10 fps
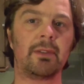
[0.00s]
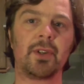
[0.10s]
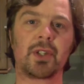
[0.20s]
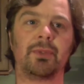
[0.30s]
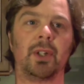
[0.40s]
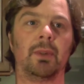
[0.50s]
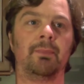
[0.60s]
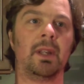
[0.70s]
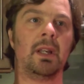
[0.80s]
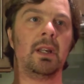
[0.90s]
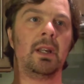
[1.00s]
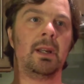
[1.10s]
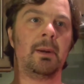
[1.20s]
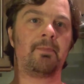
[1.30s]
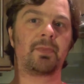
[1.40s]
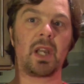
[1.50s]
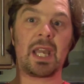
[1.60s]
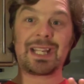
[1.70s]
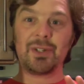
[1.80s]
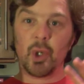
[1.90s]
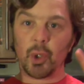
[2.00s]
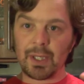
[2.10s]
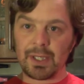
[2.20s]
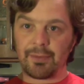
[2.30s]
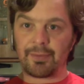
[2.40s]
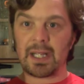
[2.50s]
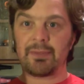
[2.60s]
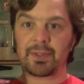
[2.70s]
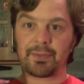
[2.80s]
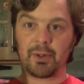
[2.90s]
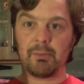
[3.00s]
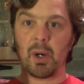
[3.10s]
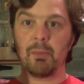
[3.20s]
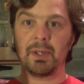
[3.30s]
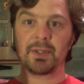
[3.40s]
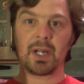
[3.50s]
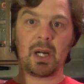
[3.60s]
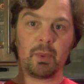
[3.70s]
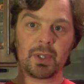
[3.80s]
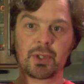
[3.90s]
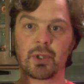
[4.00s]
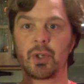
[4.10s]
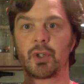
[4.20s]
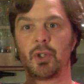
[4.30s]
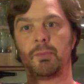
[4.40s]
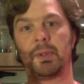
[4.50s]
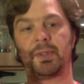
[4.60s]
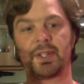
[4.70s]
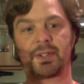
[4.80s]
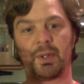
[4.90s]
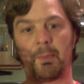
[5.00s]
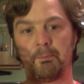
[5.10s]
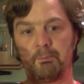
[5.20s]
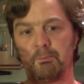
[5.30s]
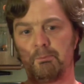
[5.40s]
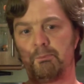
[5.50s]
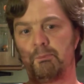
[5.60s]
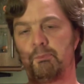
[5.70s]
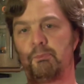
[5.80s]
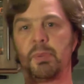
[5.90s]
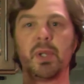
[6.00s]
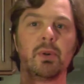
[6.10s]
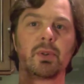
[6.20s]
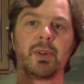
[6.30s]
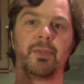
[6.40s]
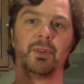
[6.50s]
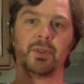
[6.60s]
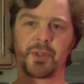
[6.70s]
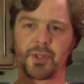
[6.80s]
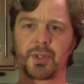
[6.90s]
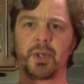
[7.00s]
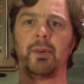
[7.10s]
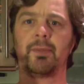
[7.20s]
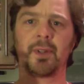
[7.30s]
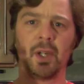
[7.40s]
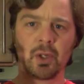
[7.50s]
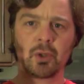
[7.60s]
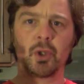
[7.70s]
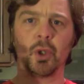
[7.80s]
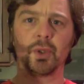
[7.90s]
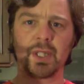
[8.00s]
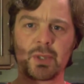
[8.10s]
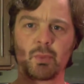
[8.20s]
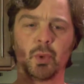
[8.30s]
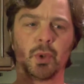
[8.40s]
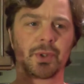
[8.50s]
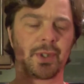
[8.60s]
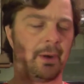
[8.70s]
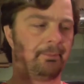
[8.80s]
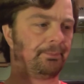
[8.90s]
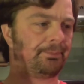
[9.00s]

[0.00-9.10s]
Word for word: First of all, ignoring the flavours for a moment, I want to talk to you about this beautiful, soft Cornish water.